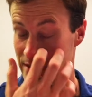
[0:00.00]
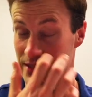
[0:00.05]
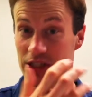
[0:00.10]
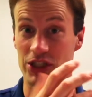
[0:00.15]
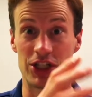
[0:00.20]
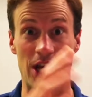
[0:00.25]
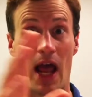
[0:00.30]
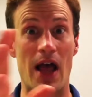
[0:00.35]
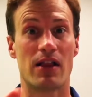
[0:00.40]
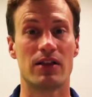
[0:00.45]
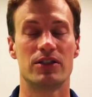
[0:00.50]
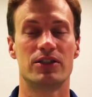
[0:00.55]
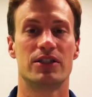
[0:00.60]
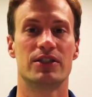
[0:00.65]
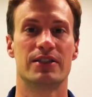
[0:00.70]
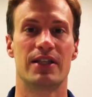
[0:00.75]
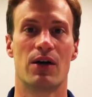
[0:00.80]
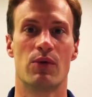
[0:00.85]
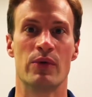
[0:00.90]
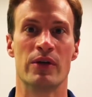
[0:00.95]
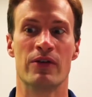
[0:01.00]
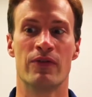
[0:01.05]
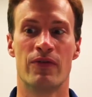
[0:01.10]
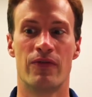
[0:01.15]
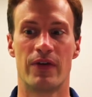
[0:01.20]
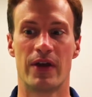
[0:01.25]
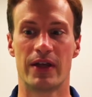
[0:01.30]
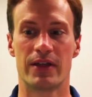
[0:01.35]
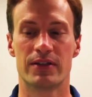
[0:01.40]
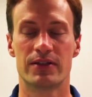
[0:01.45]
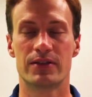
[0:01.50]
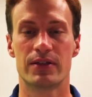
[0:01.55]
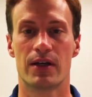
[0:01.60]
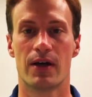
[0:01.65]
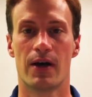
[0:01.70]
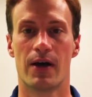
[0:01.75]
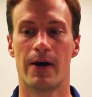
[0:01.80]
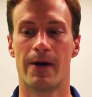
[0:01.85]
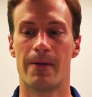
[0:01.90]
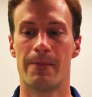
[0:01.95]
the challenges that we face,
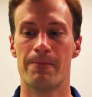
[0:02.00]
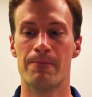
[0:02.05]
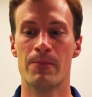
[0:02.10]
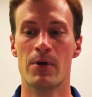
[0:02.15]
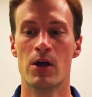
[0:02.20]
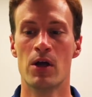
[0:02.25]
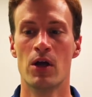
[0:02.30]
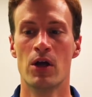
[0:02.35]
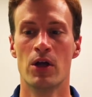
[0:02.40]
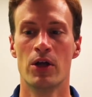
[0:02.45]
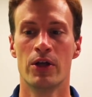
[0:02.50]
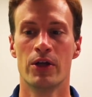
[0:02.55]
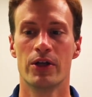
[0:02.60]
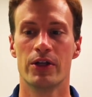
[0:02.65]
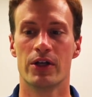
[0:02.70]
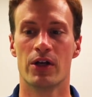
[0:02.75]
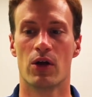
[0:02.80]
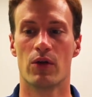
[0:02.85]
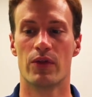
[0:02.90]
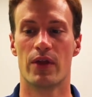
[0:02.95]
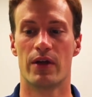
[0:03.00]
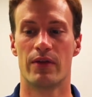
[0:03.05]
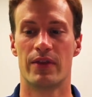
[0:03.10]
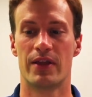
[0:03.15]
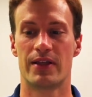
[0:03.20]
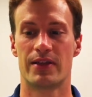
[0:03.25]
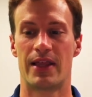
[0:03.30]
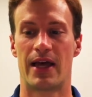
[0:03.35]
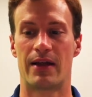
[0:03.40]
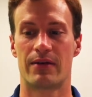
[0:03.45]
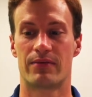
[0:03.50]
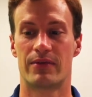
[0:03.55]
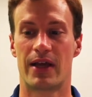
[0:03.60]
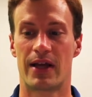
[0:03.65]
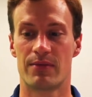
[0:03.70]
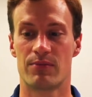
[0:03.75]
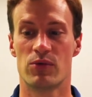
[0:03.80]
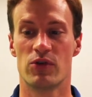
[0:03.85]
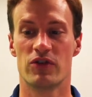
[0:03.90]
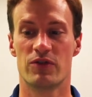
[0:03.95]
um, you know, th-, th- that
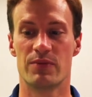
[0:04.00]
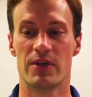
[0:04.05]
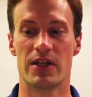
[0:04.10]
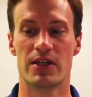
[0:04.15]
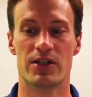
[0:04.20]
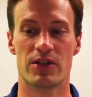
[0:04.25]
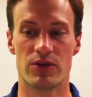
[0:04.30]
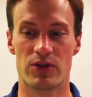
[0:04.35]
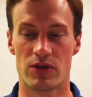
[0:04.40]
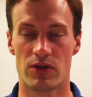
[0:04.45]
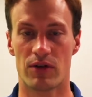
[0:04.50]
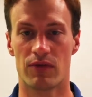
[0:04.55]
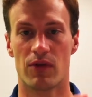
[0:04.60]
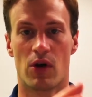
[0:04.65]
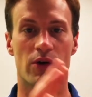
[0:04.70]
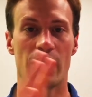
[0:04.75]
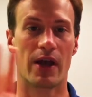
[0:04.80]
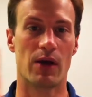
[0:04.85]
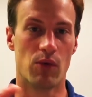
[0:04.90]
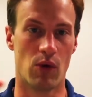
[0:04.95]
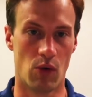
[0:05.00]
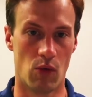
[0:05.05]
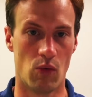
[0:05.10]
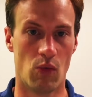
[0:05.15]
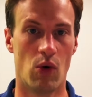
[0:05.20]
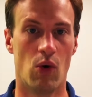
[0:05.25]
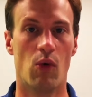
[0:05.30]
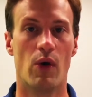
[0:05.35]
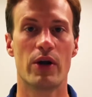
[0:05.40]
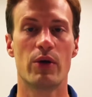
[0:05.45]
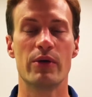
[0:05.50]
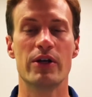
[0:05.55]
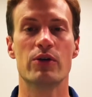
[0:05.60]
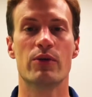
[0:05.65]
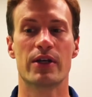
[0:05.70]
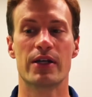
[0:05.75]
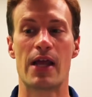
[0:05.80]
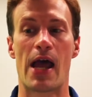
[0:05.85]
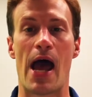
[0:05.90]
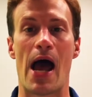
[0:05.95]
that moves me into sort of okay, well, well, what are we
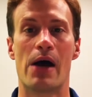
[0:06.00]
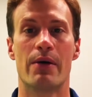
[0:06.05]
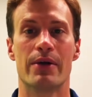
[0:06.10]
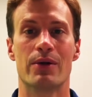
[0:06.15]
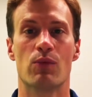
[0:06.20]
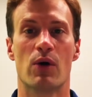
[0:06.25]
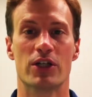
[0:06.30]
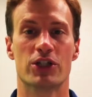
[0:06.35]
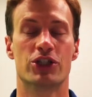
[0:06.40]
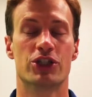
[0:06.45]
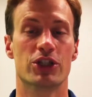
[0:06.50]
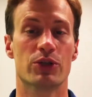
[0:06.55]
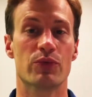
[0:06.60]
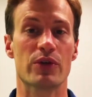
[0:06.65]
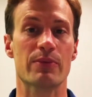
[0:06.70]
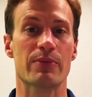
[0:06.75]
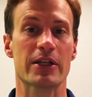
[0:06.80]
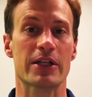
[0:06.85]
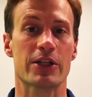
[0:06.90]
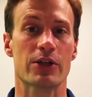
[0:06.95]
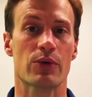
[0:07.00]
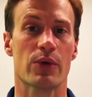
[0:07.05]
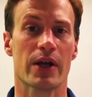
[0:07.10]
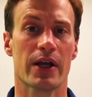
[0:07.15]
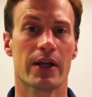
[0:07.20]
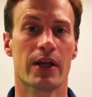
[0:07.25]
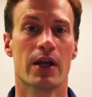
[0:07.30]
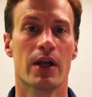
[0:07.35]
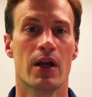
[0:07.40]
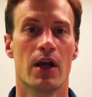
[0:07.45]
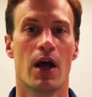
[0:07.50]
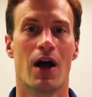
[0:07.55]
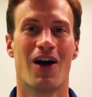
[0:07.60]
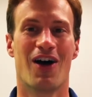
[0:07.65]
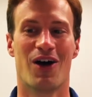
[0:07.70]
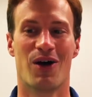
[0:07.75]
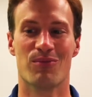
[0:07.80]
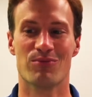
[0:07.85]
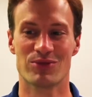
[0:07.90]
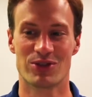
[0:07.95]
doing now, and what should we be doing?
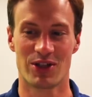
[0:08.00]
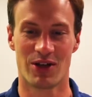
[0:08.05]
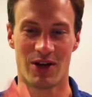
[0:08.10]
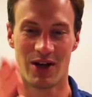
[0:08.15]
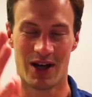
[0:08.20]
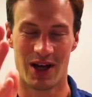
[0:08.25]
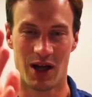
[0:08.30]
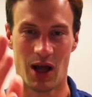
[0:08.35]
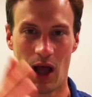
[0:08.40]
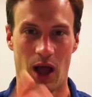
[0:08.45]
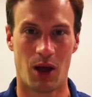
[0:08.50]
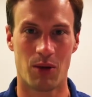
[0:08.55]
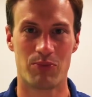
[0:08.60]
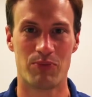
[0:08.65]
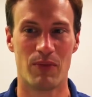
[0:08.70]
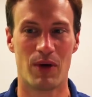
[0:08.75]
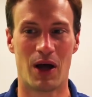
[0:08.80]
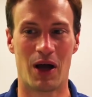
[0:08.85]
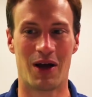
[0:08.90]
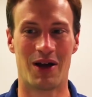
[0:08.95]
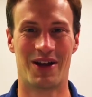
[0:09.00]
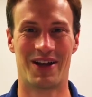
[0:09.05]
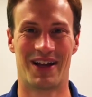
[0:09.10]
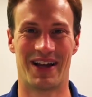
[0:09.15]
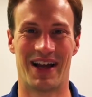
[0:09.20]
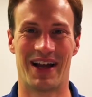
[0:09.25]
Um, so I'll, I'll